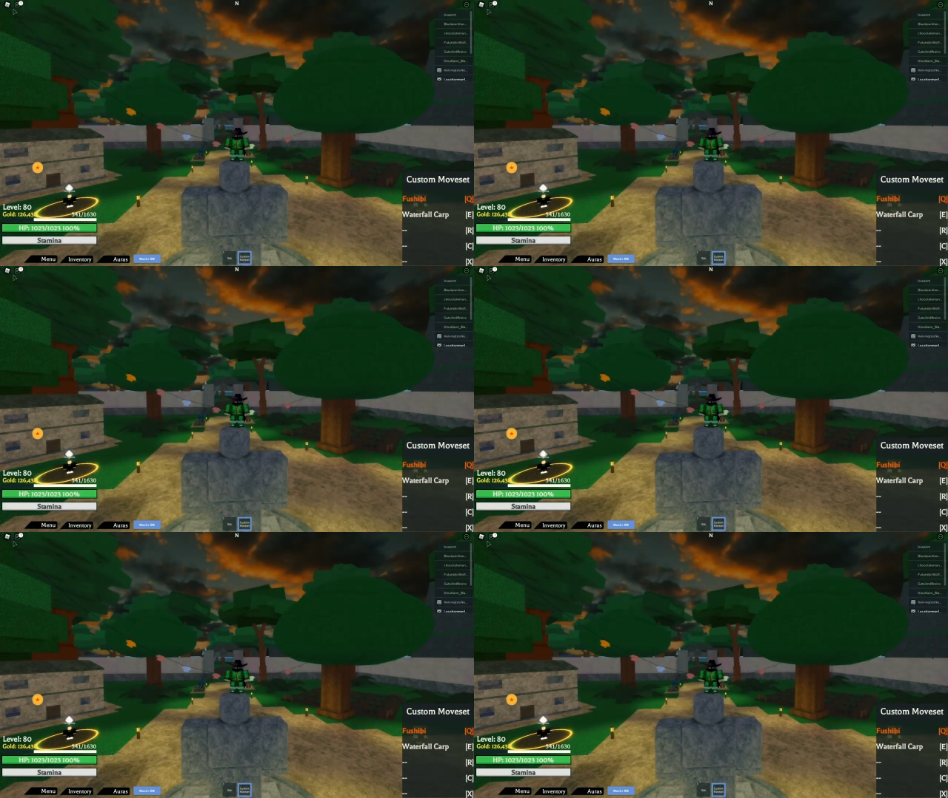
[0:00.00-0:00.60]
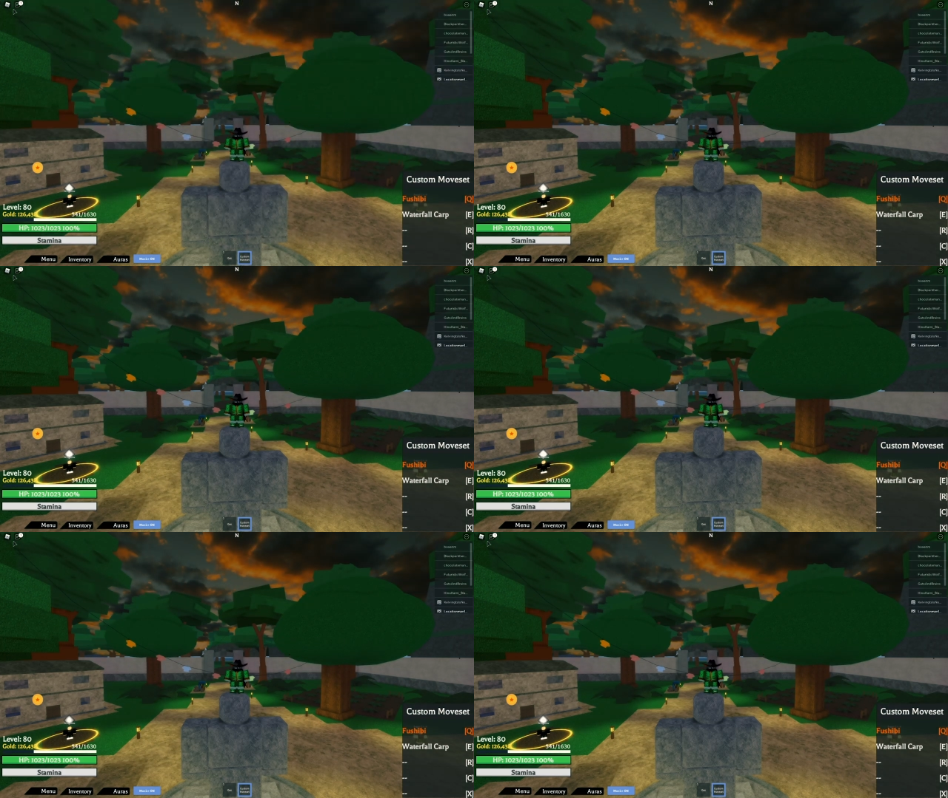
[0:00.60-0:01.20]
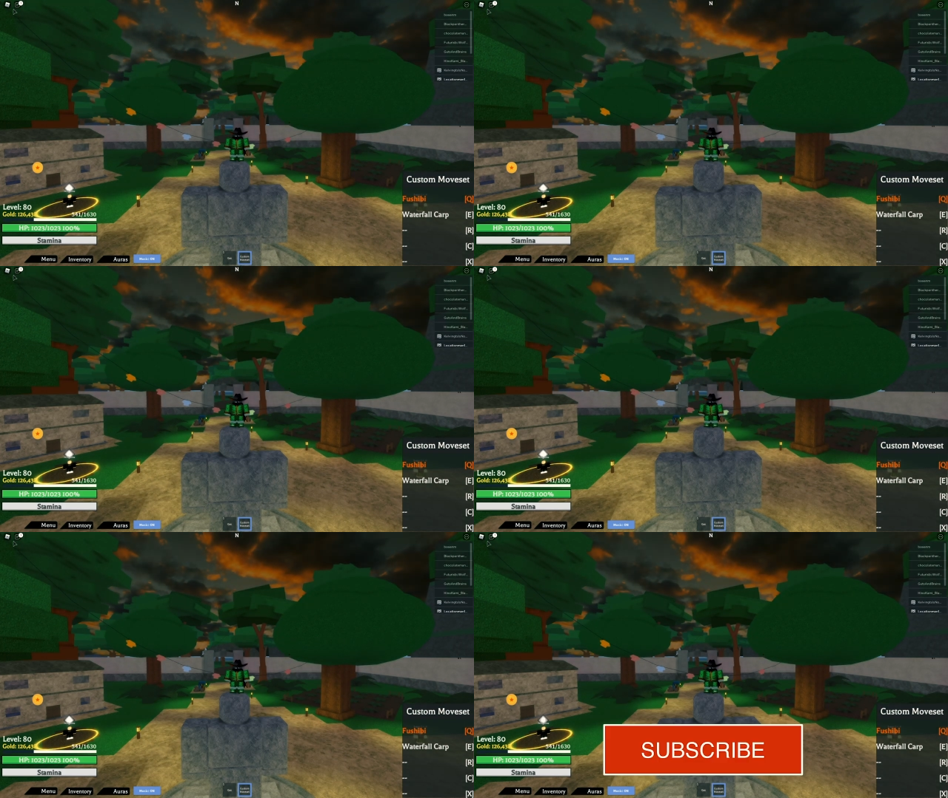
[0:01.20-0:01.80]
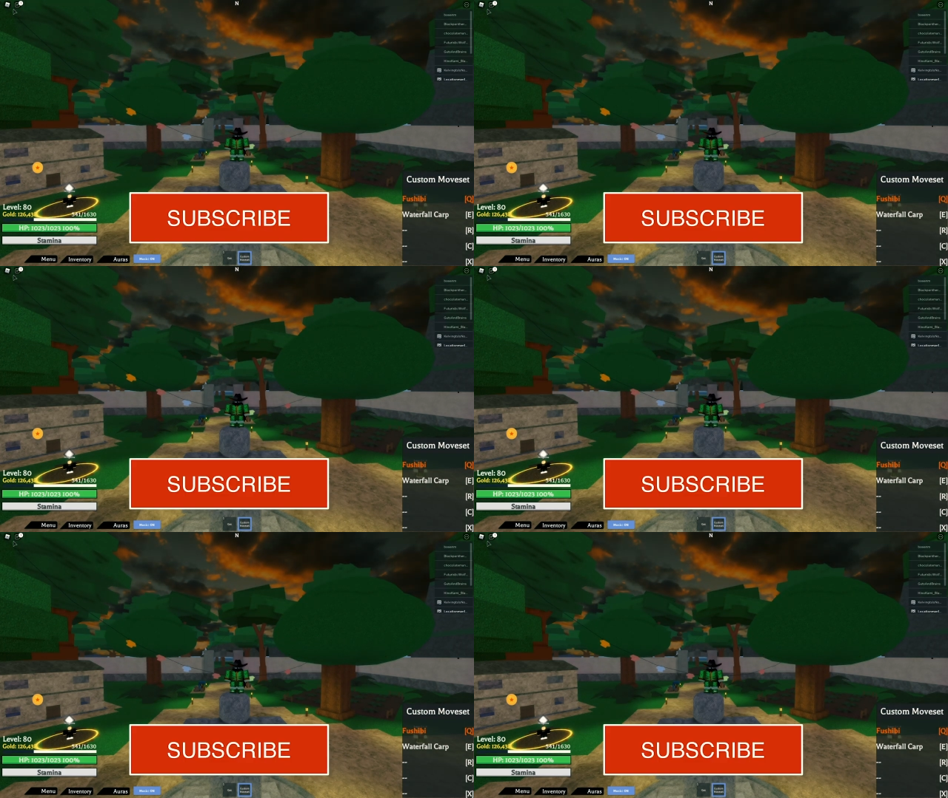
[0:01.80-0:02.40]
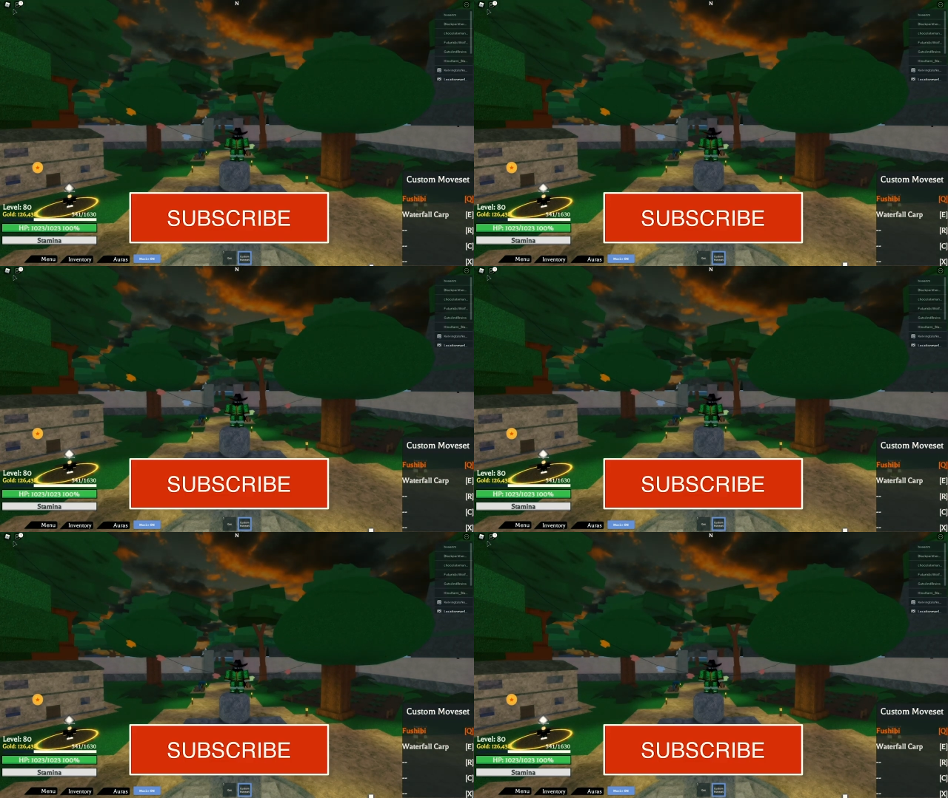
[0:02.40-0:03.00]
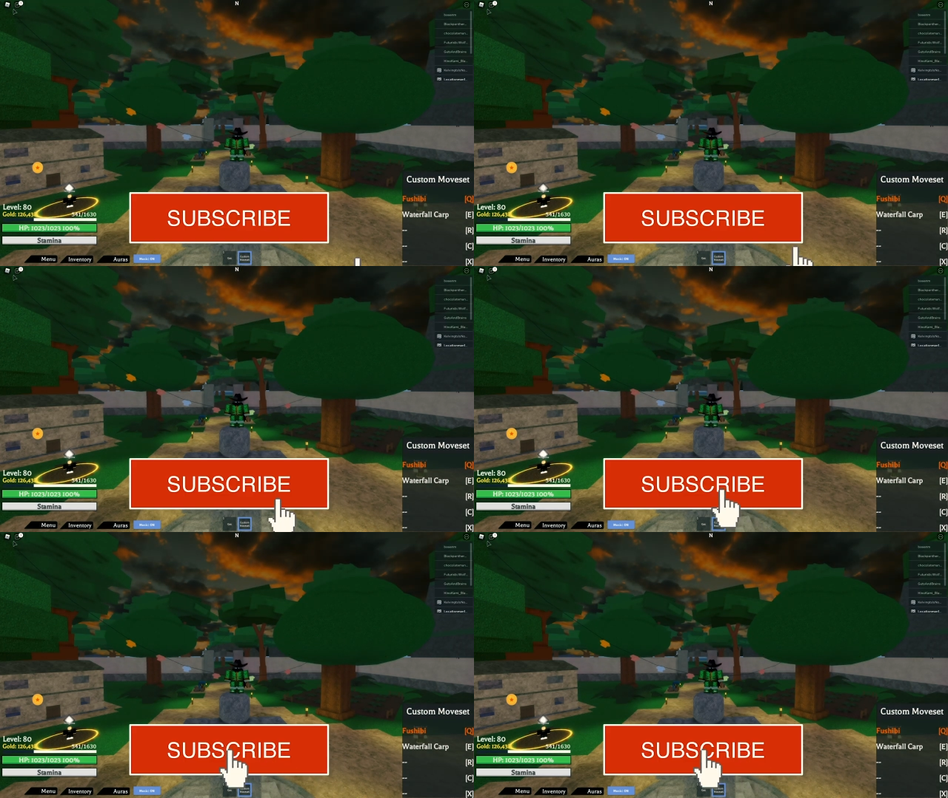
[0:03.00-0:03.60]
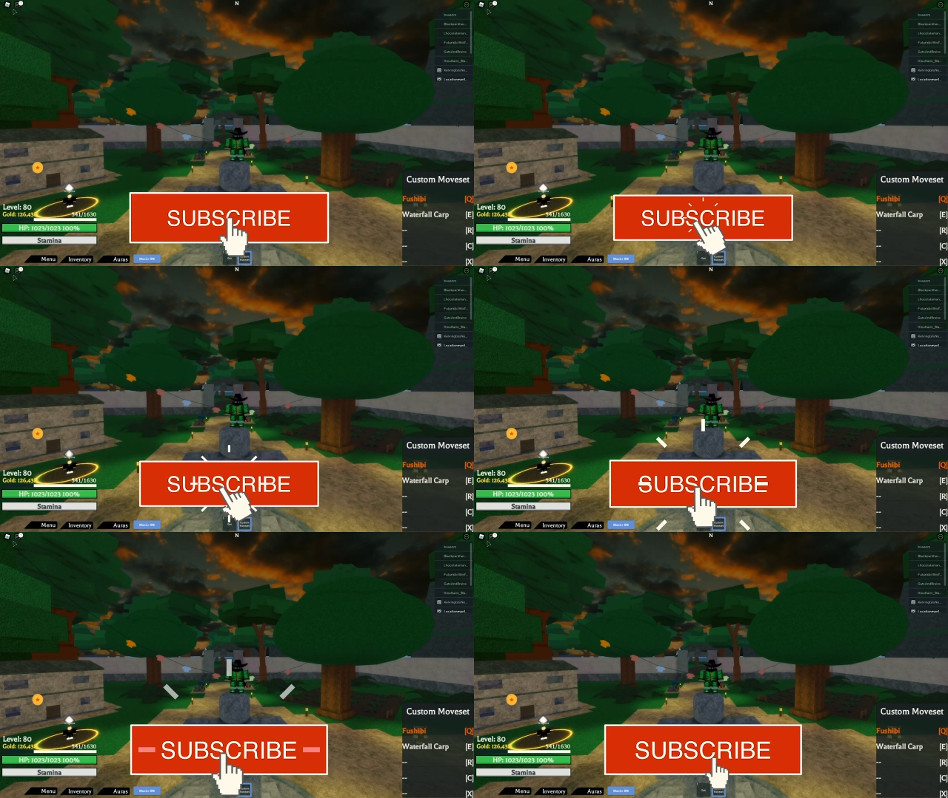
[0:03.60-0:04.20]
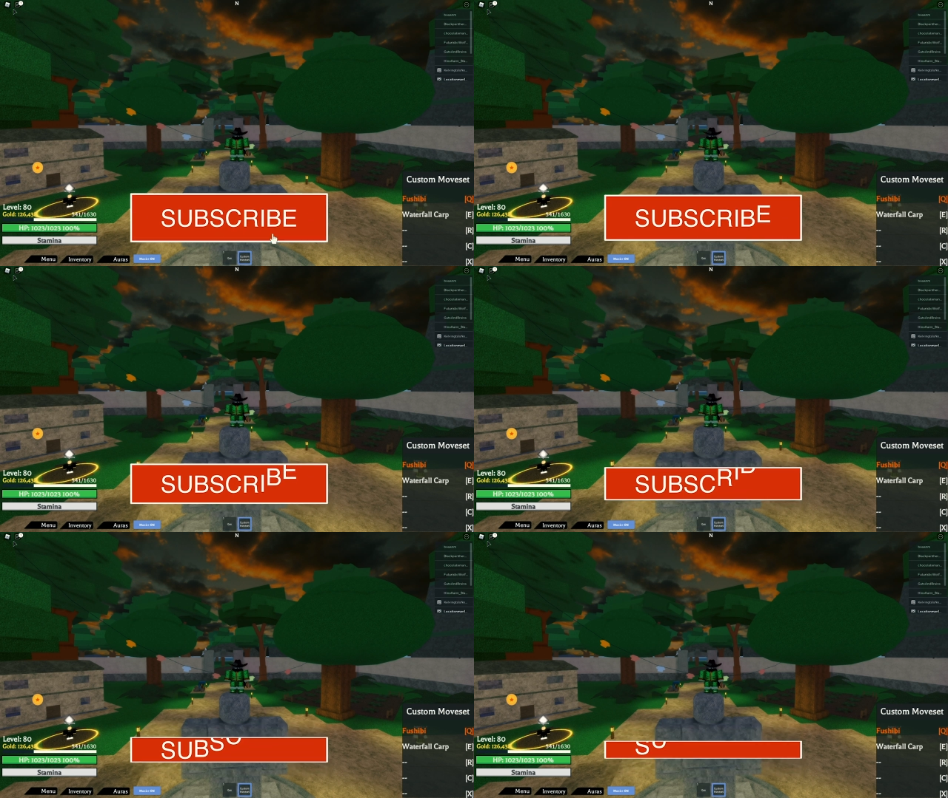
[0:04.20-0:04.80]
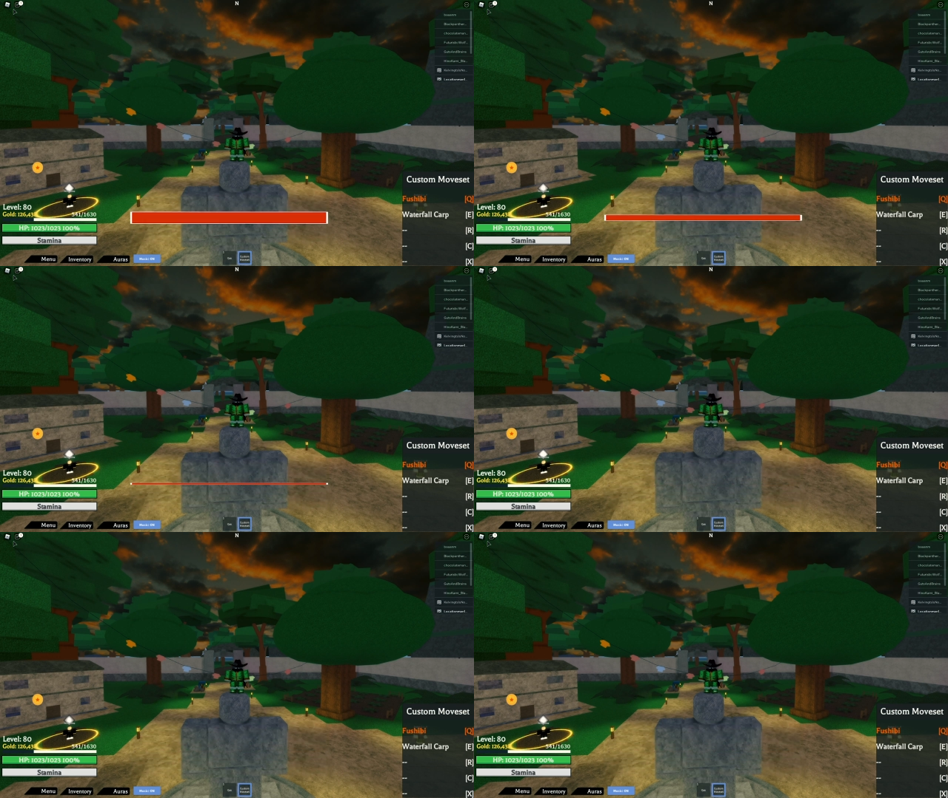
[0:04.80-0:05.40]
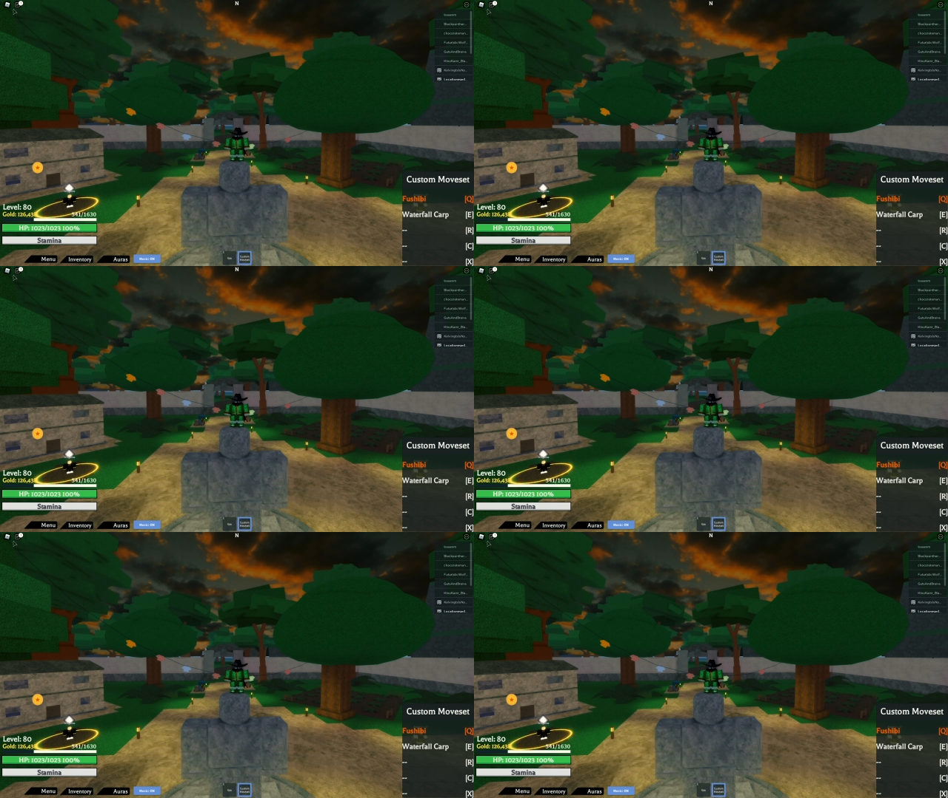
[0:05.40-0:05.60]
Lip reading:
[unreadable: no face in view]